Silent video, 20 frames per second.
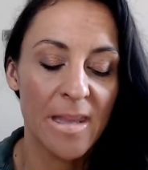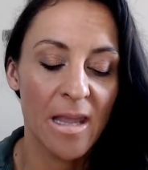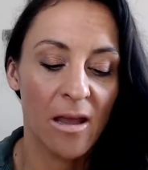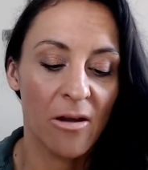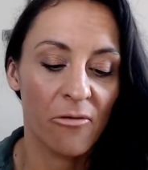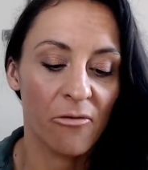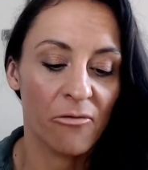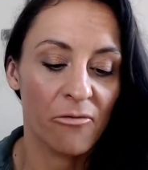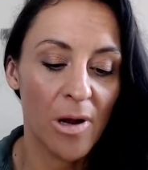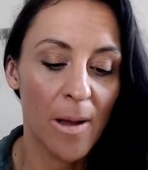
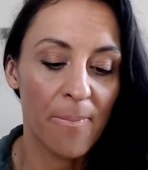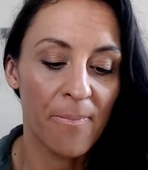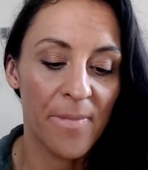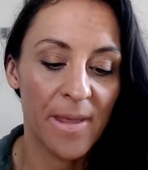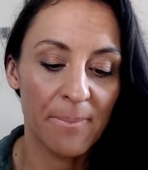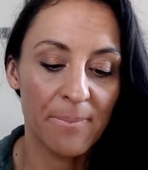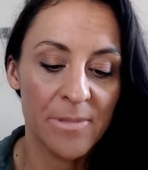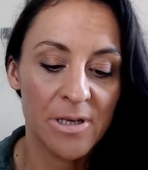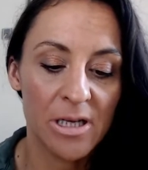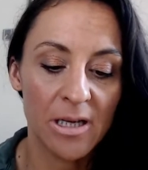Rub
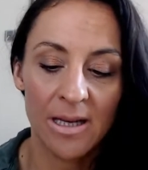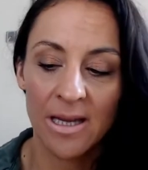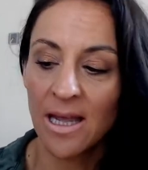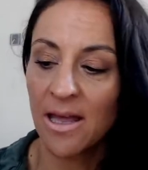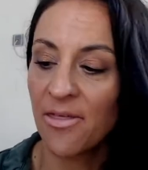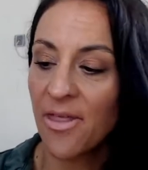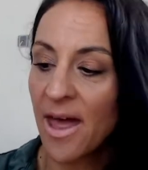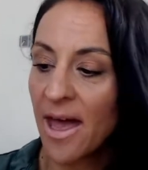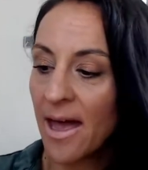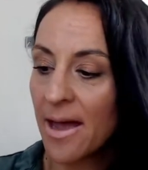them
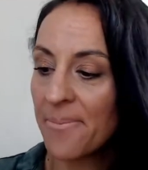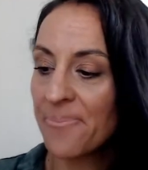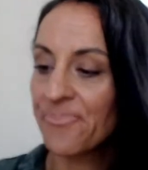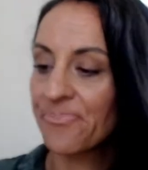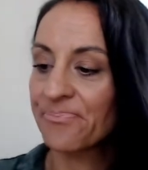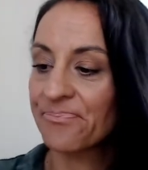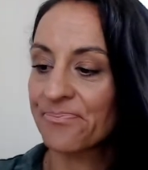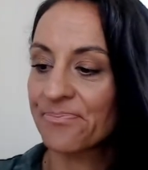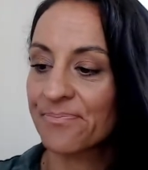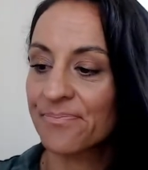
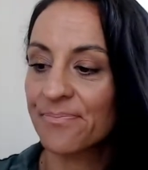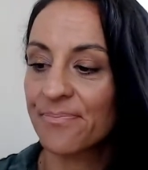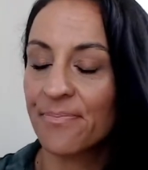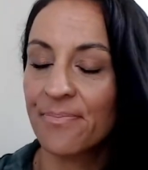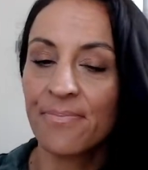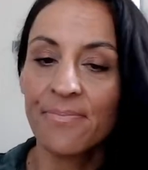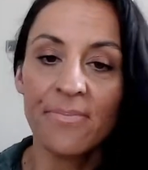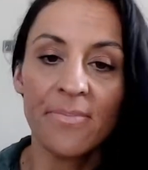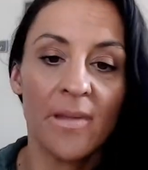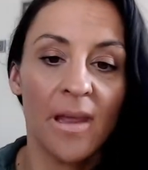together.
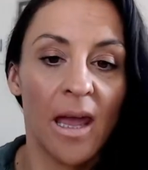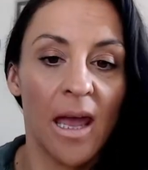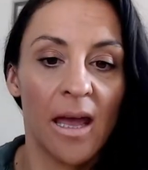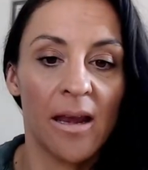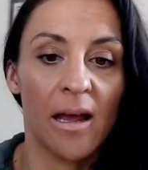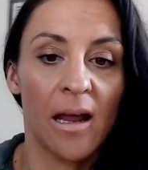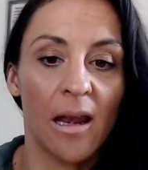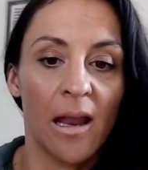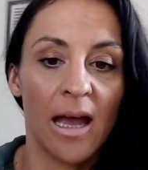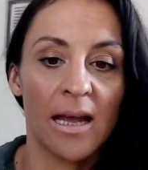And
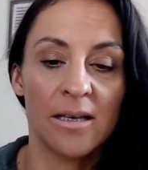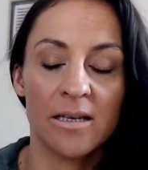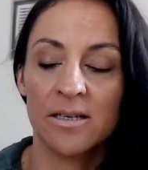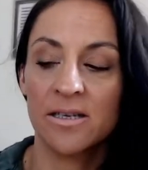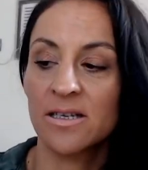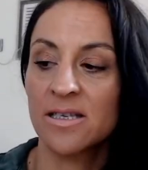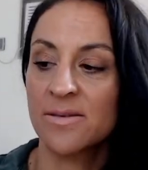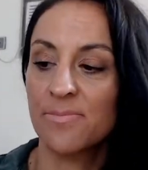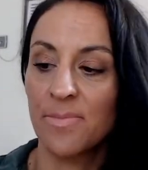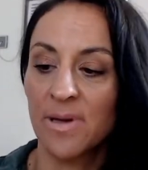I like to
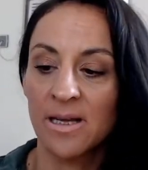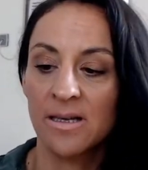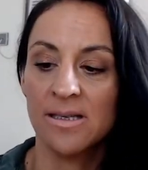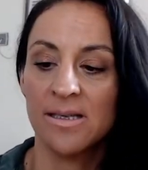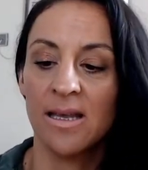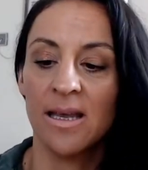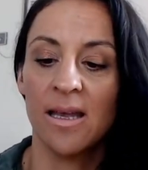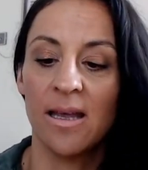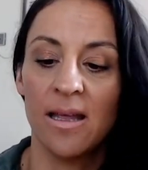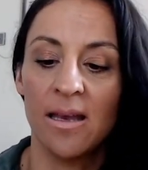just mix
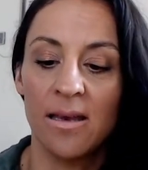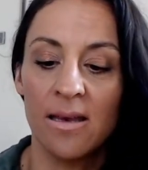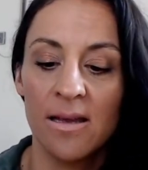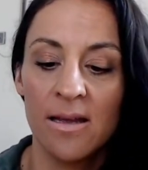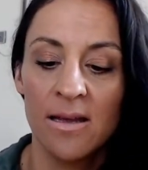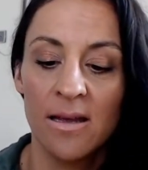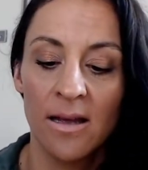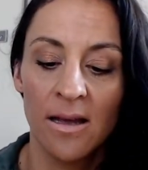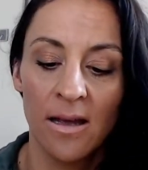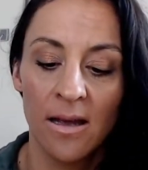in
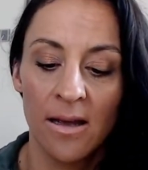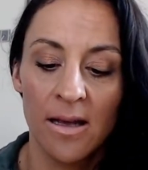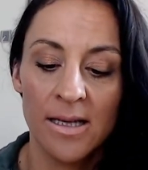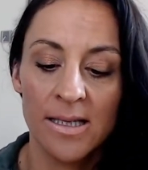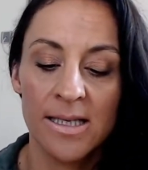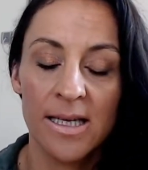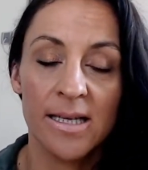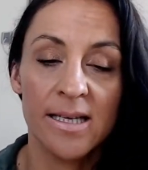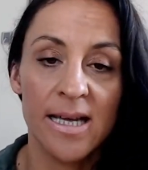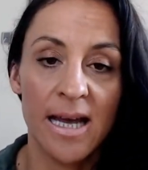
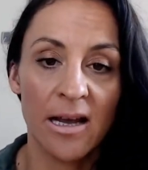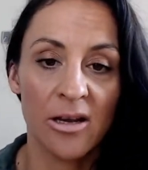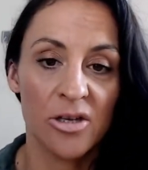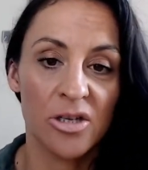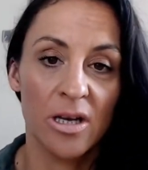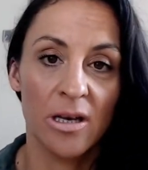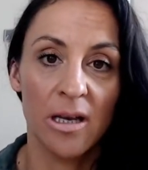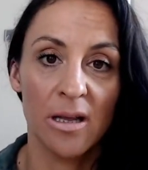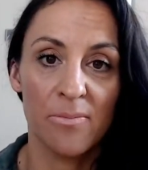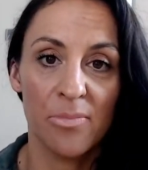
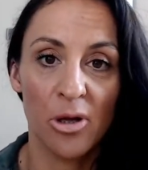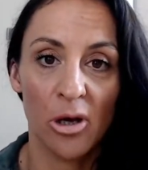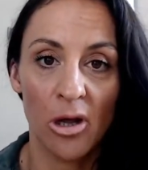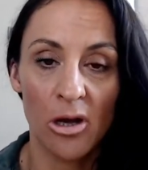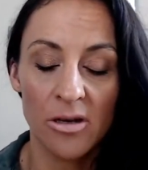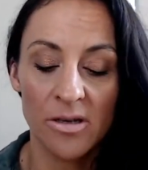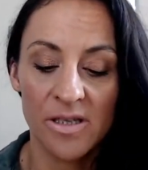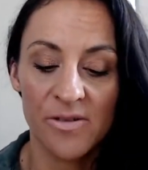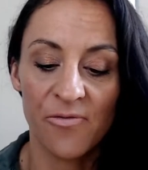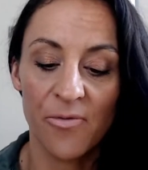Seduction lip
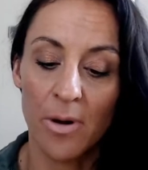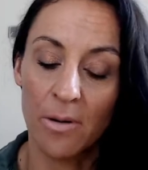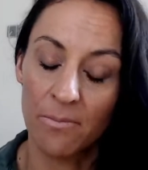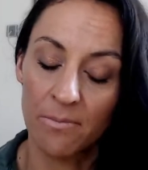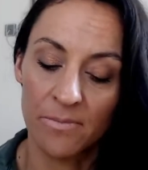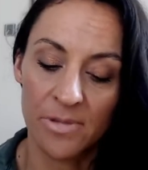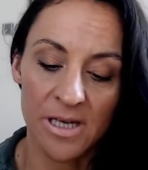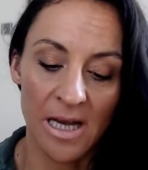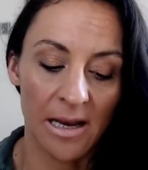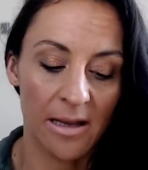gloss from
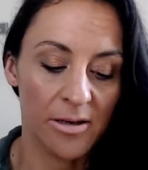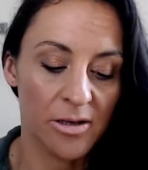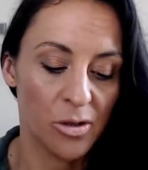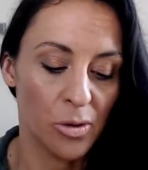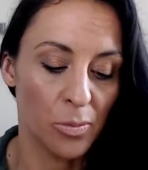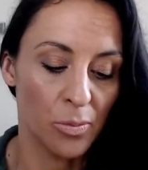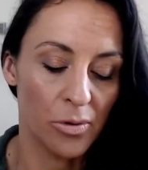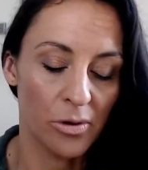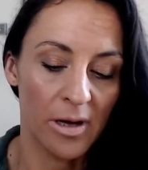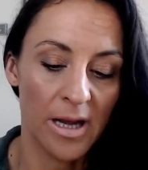Charlotte
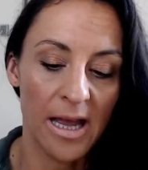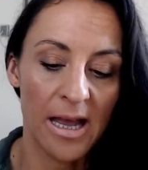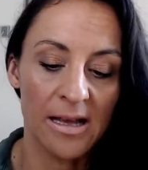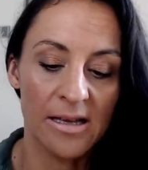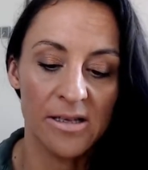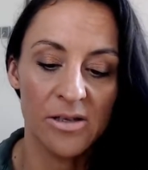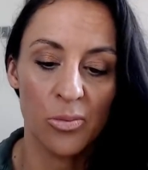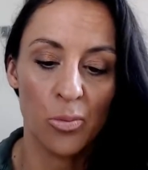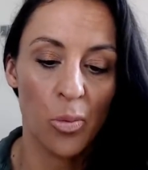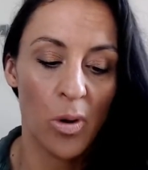Tilbury
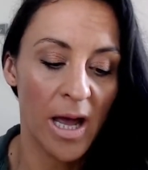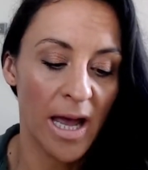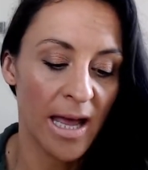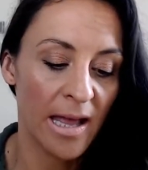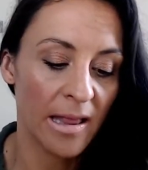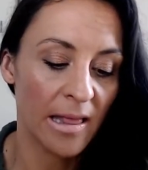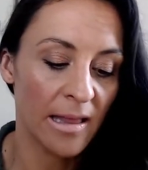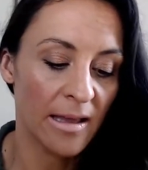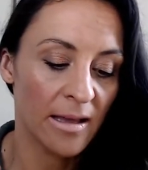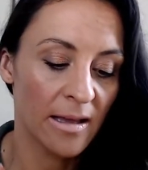as
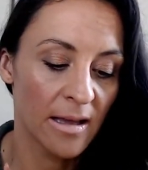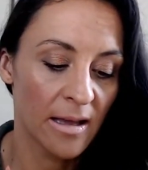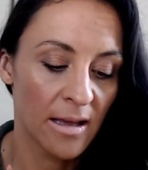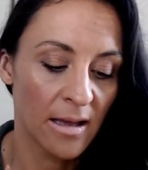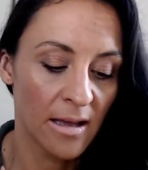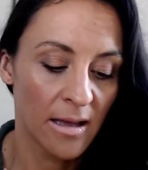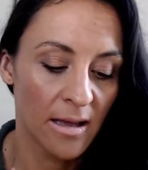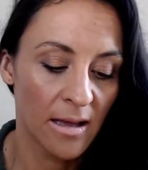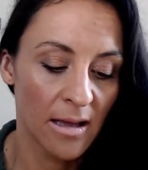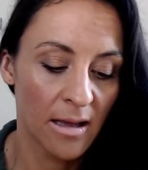well.
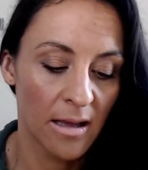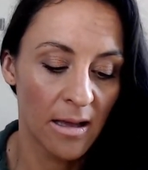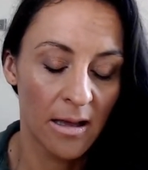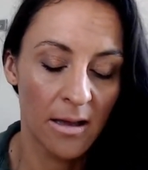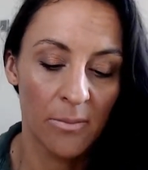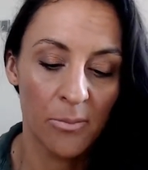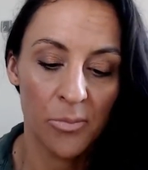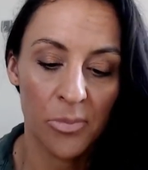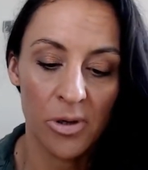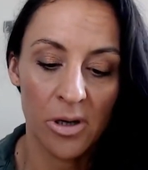
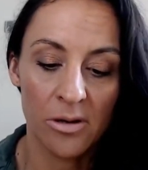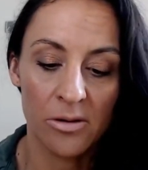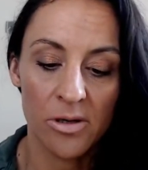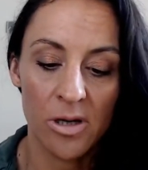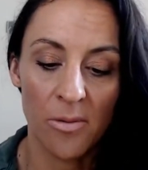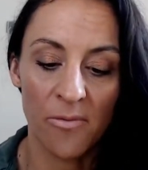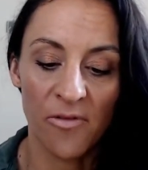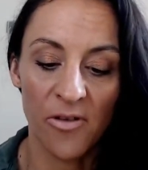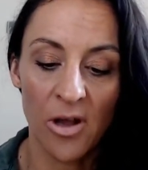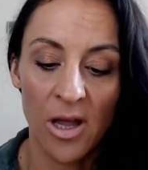Put it on top
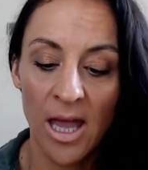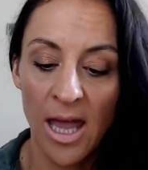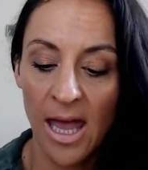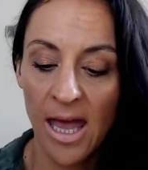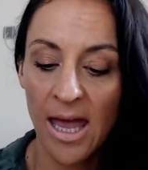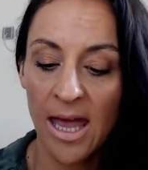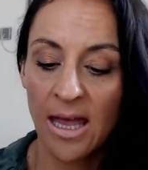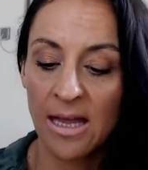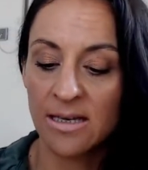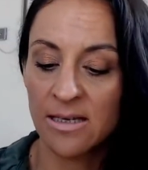of your
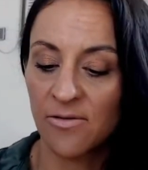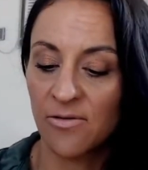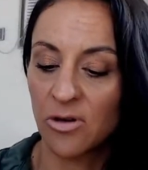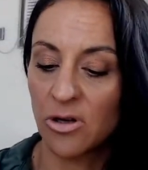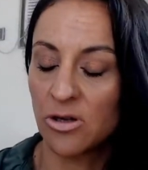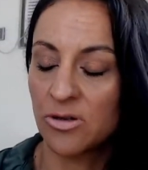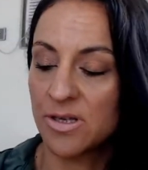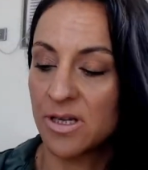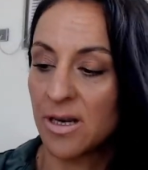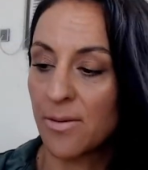hand if you're
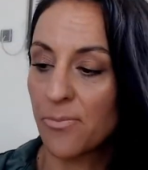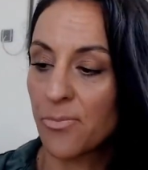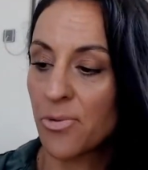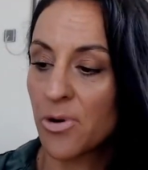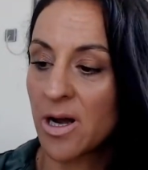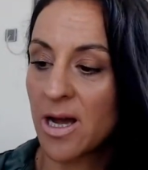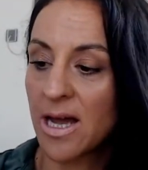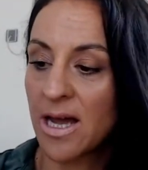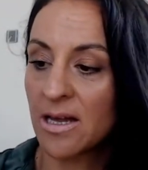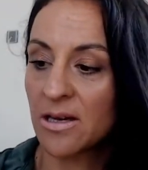using a
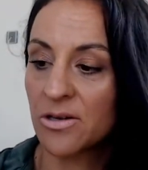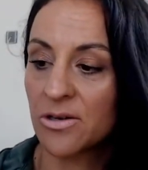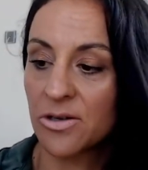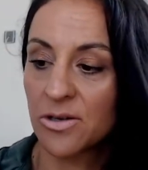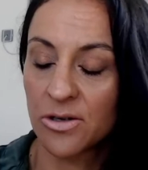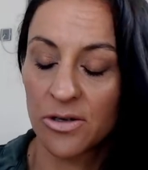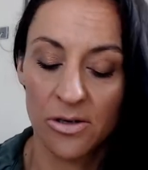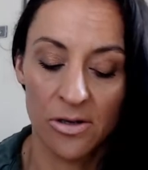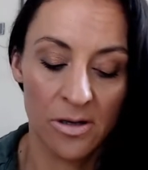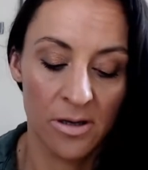brush.
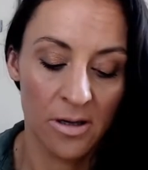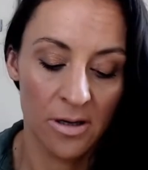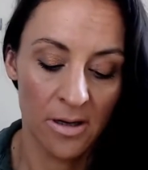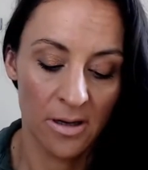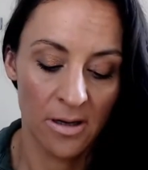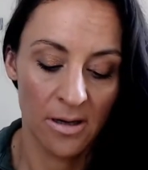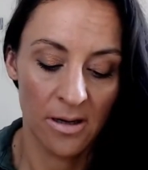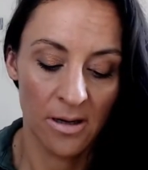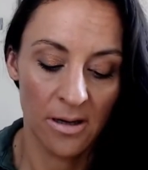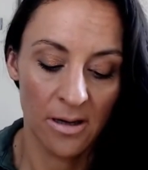
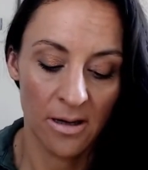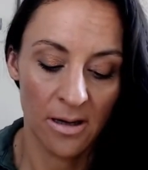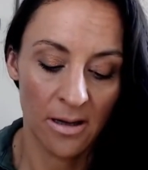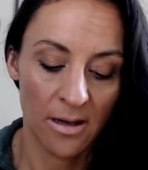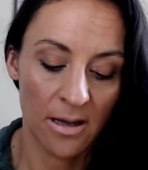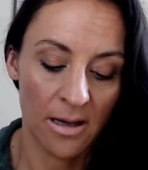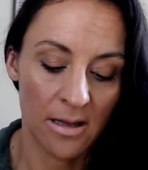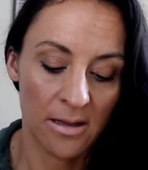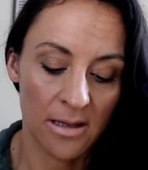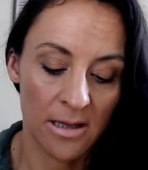
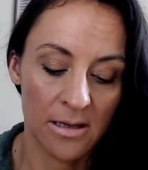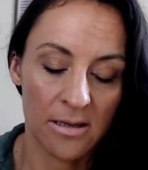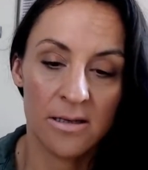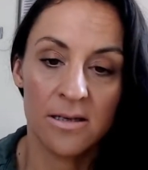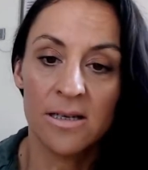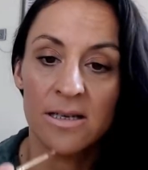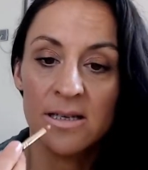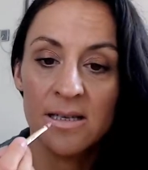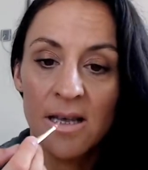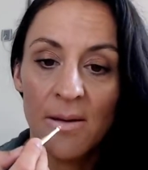And then
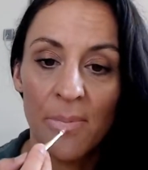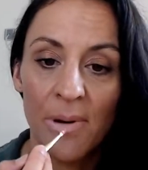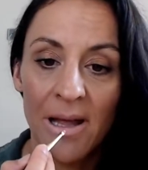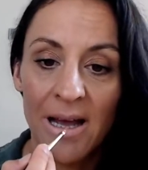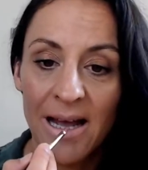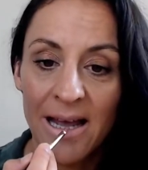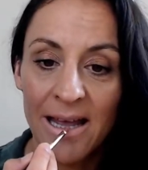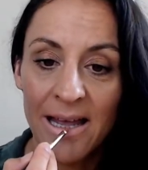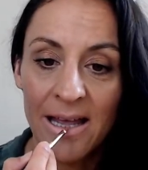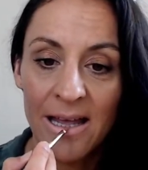just
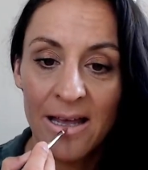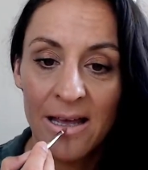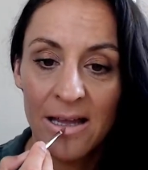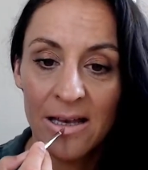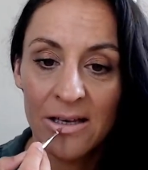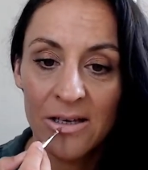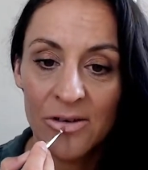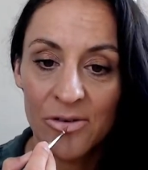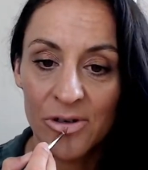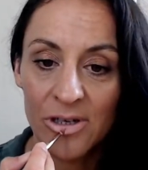apply
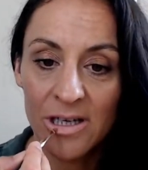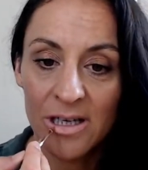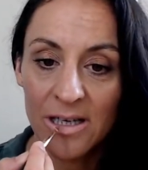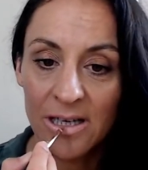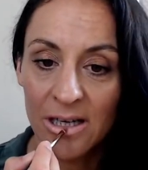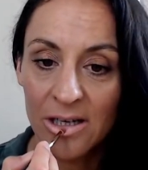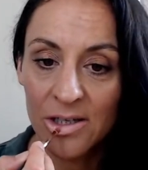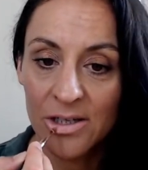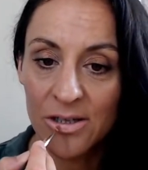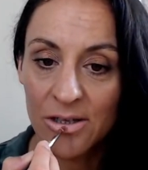directly
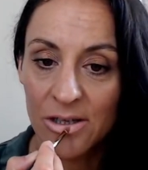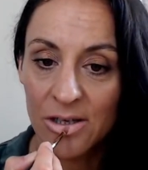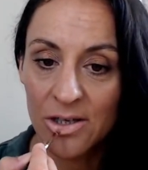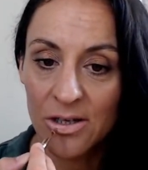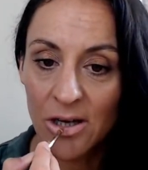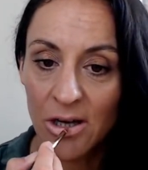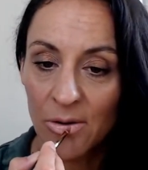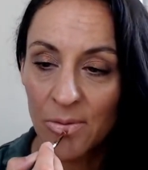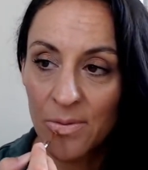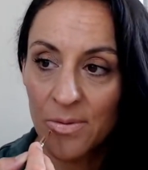onto the top.